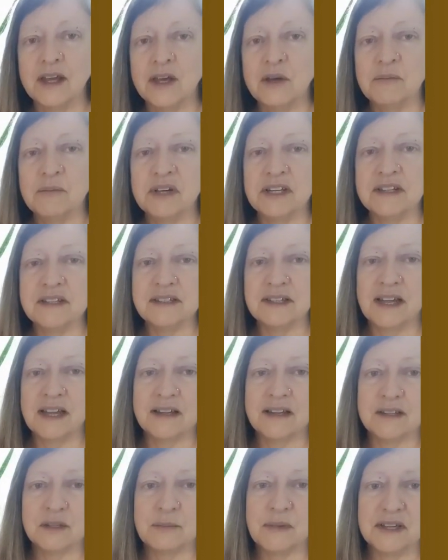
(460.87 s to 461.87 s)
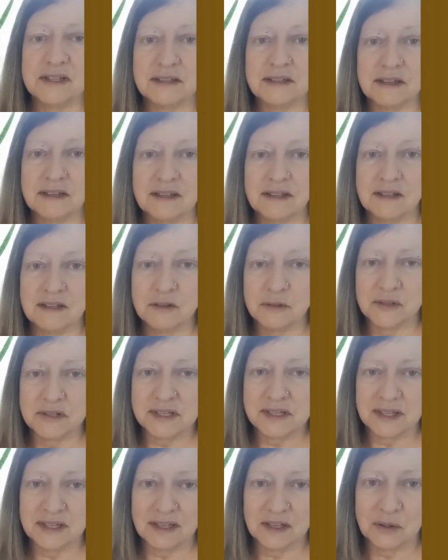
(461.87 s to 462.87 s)
but it's not its basic
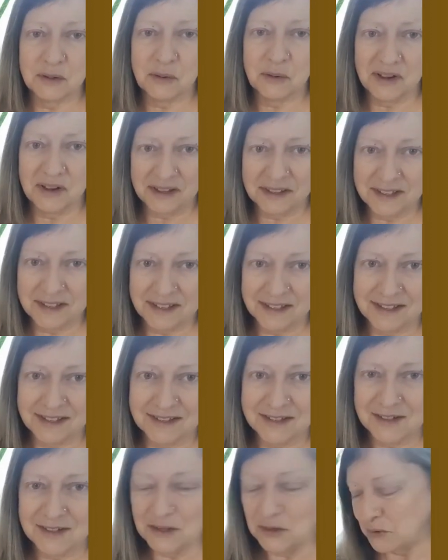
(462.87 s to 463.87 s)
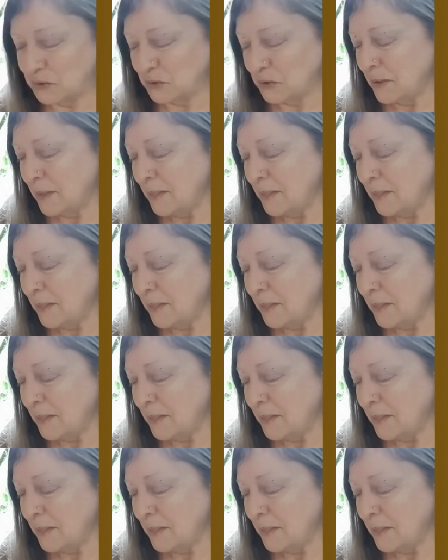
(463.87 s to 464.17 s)
intrinsic quality. So